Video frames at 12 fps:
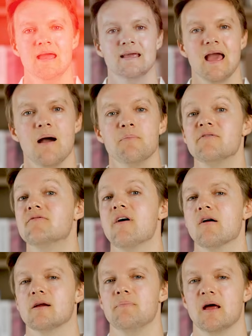it can be
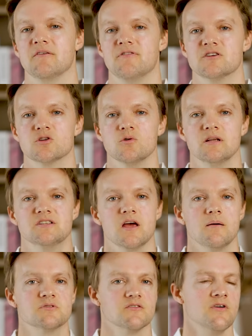very beneficial in
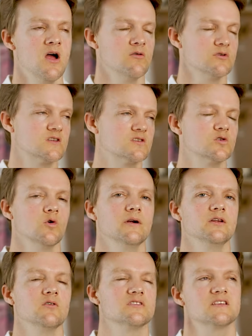terms of
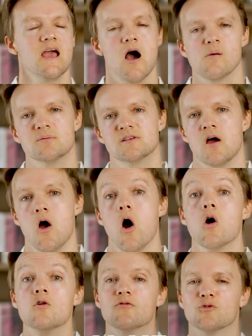restoring your scalp's
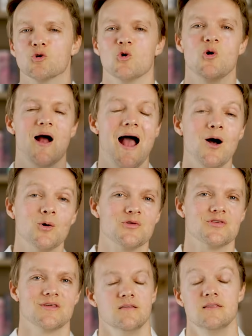overall
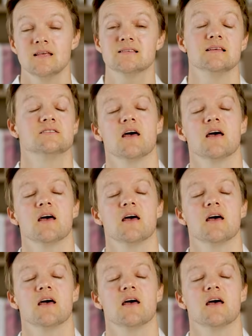health. This in